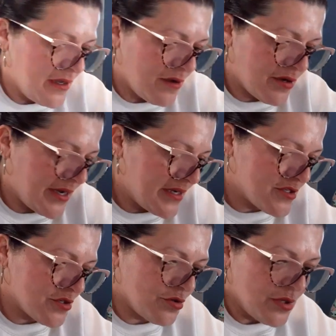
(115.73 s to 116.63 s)
Okay,
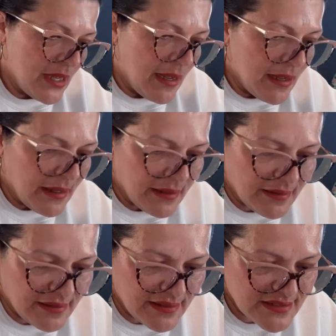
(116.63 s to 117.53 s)
so
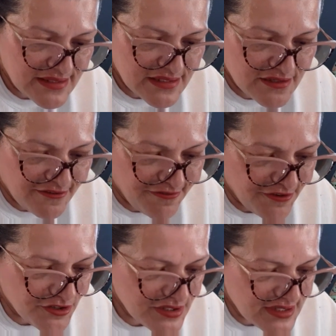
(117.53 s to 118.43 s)
this is the
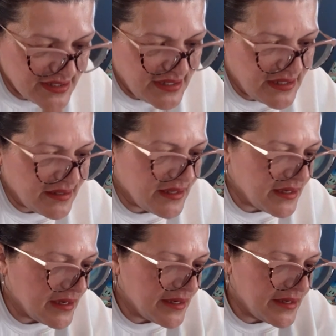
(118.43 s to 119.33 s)
first thing
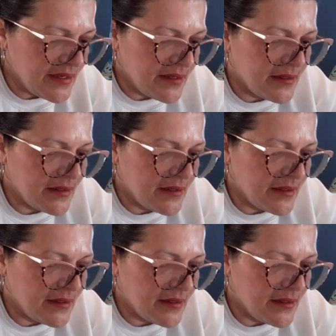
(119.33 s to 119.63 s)
that I...